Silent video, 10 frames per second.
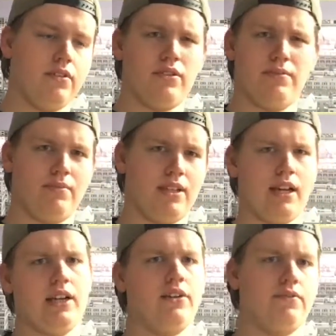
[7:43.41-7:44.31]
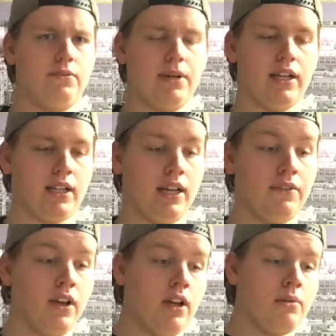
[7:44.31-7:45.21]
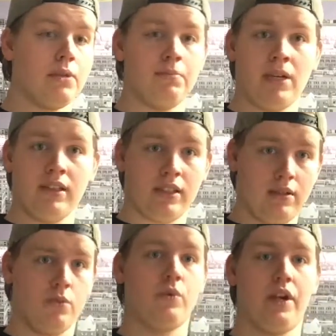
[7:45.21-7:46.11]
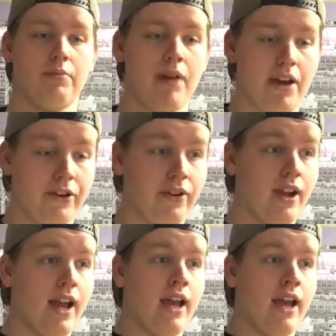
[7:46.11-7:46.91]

or kind of the Batcave, but mainly Wayne Manor.